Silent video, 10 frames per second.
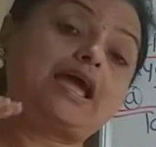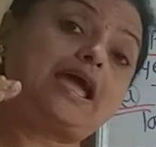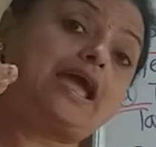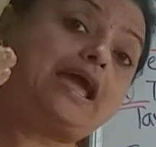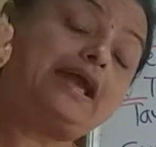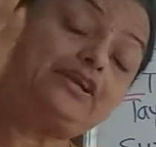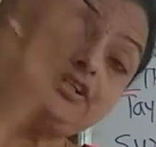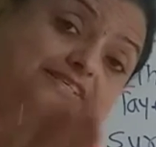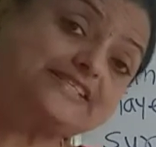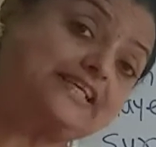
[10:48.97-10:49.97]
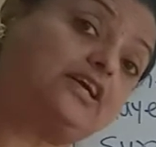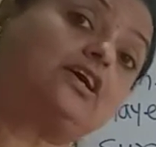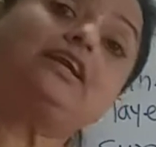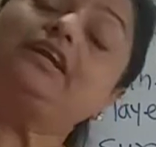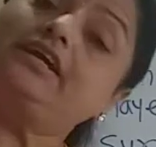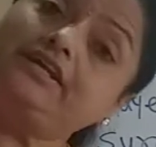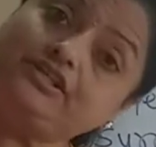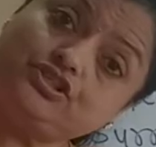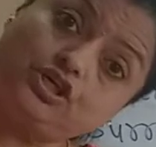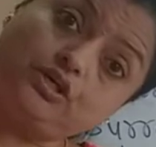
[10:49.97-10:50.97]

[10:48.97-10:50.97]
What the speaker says: and the second layer is